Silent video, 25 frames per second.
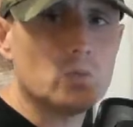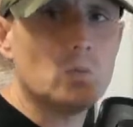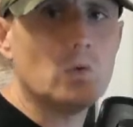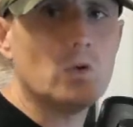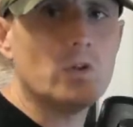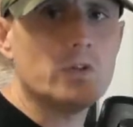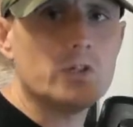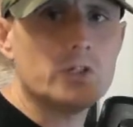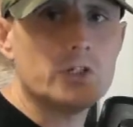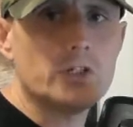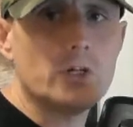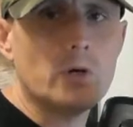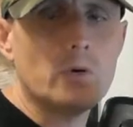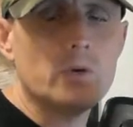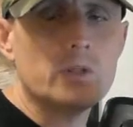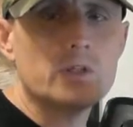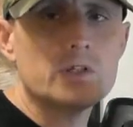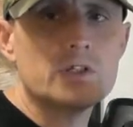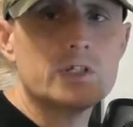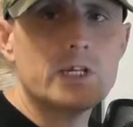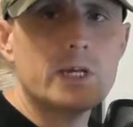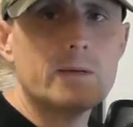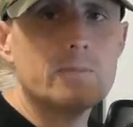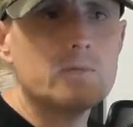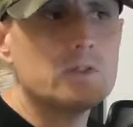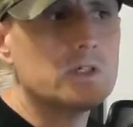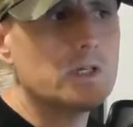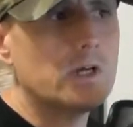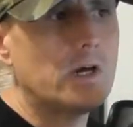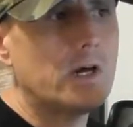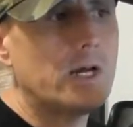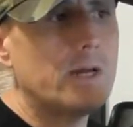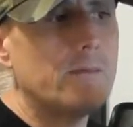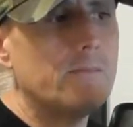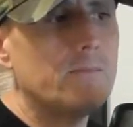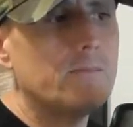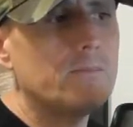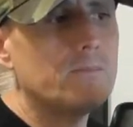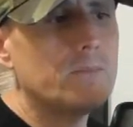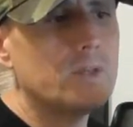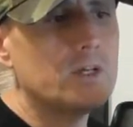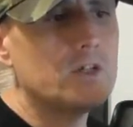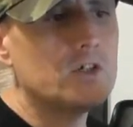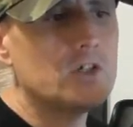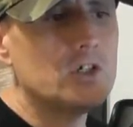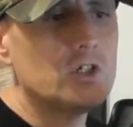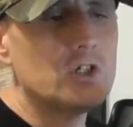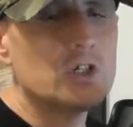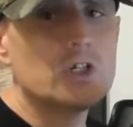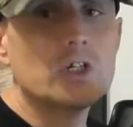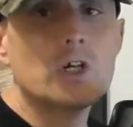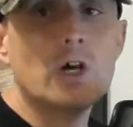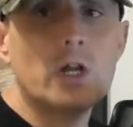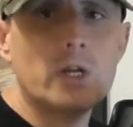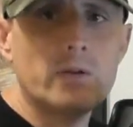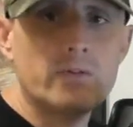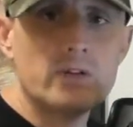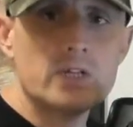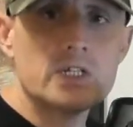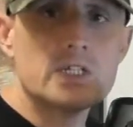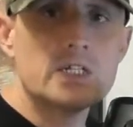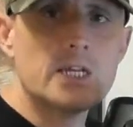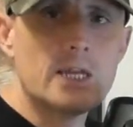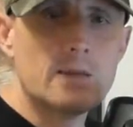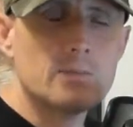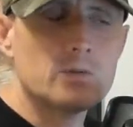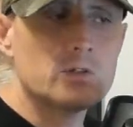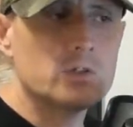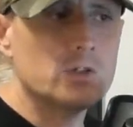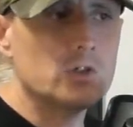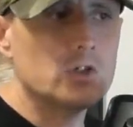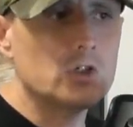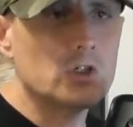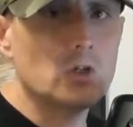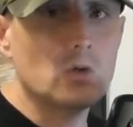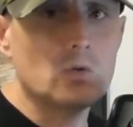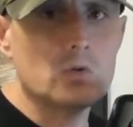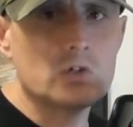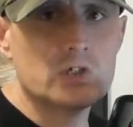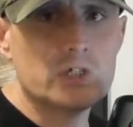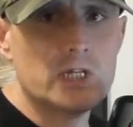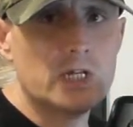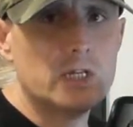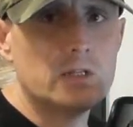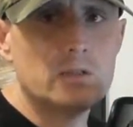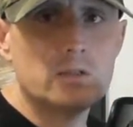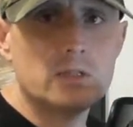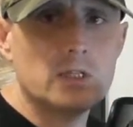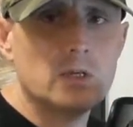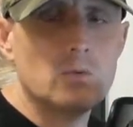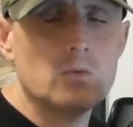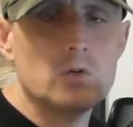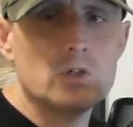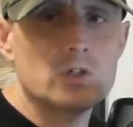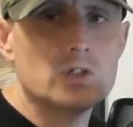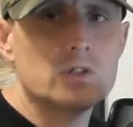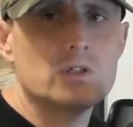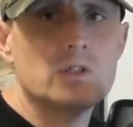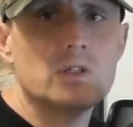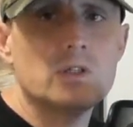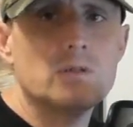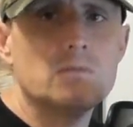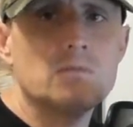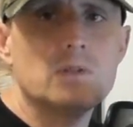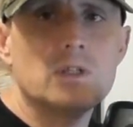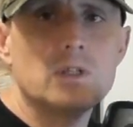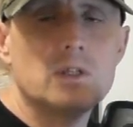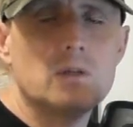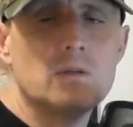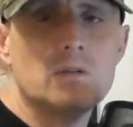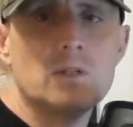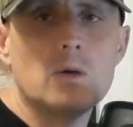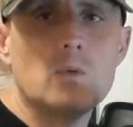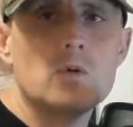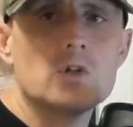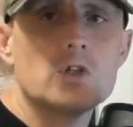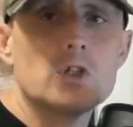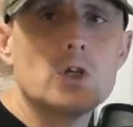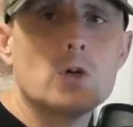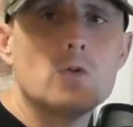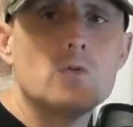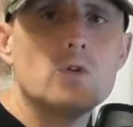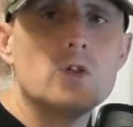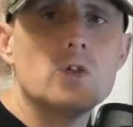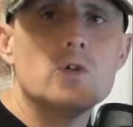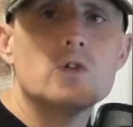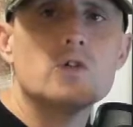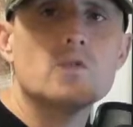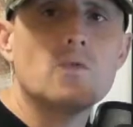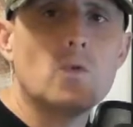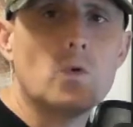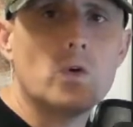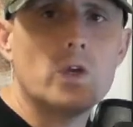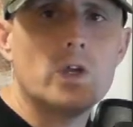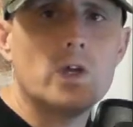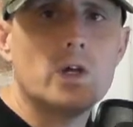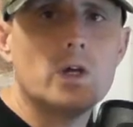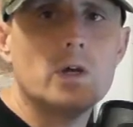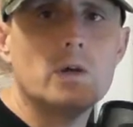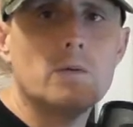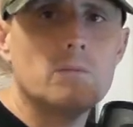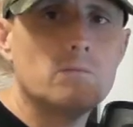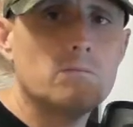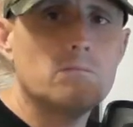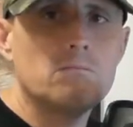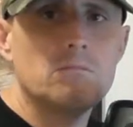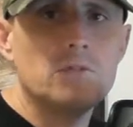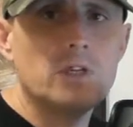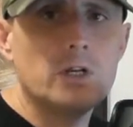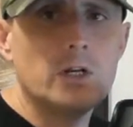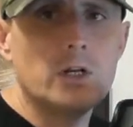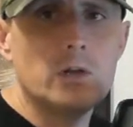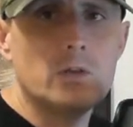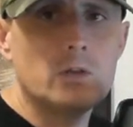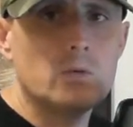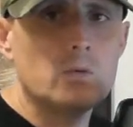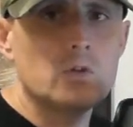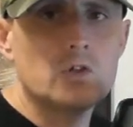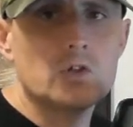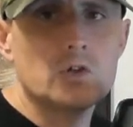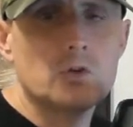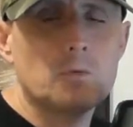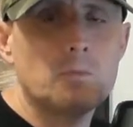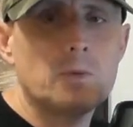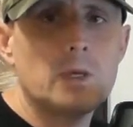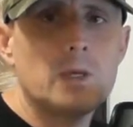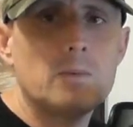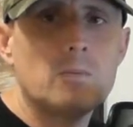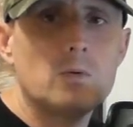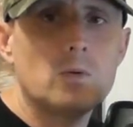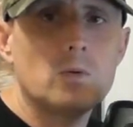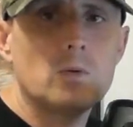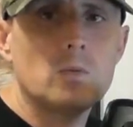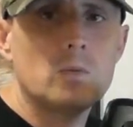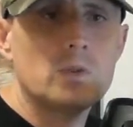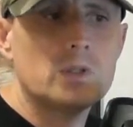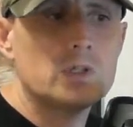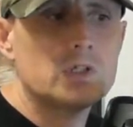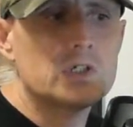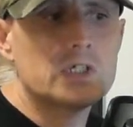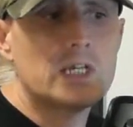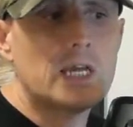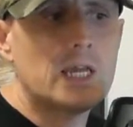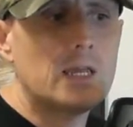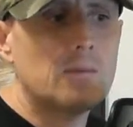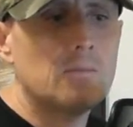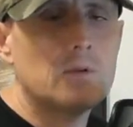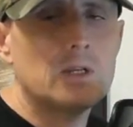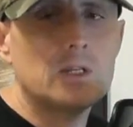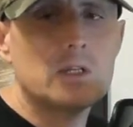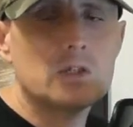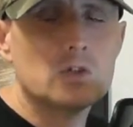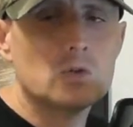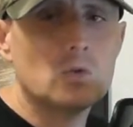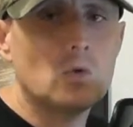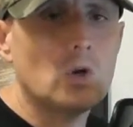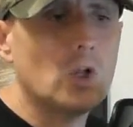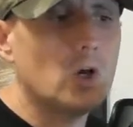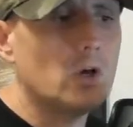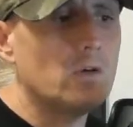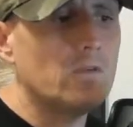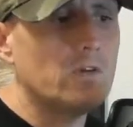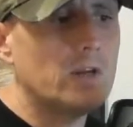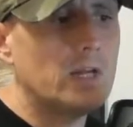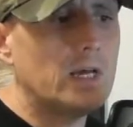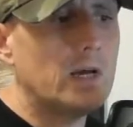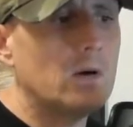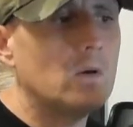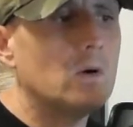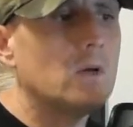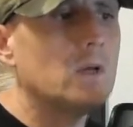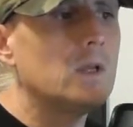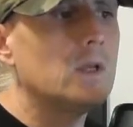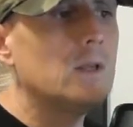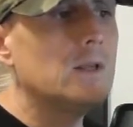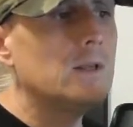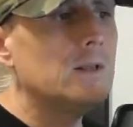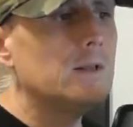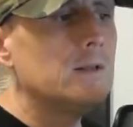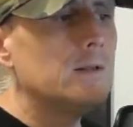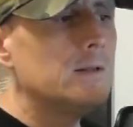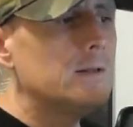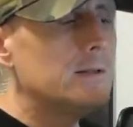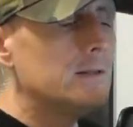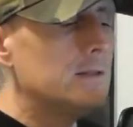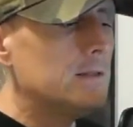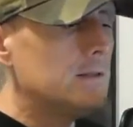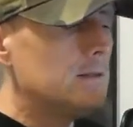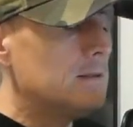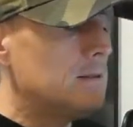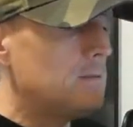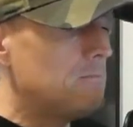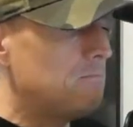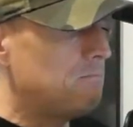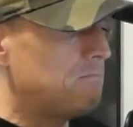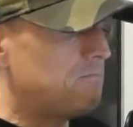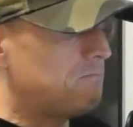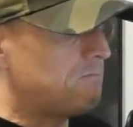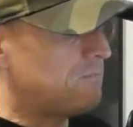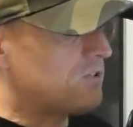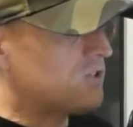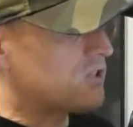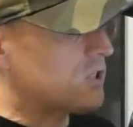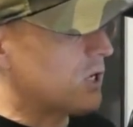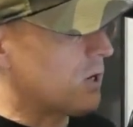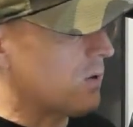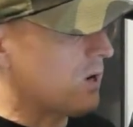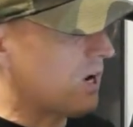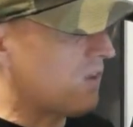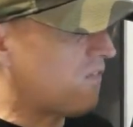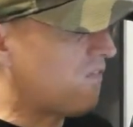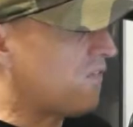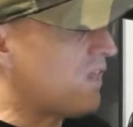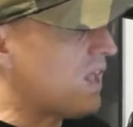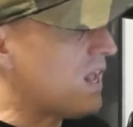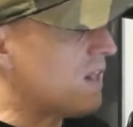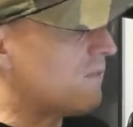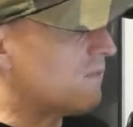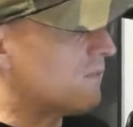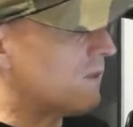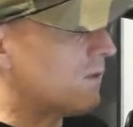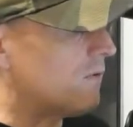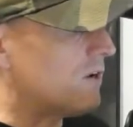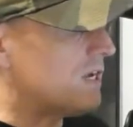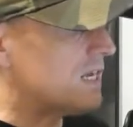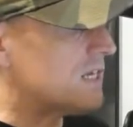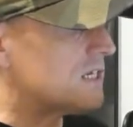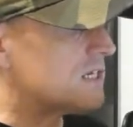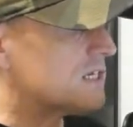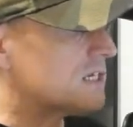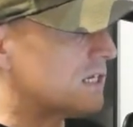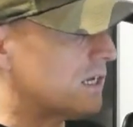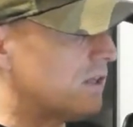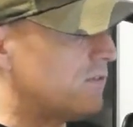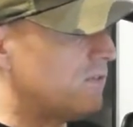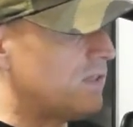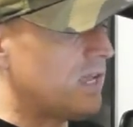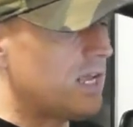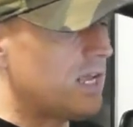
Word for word: doesn't want to know at the same time, and she just kind of accepts that Joel said there was there, there was no use for you. You know, there was other people that were the same, and it's all over now. So I think there is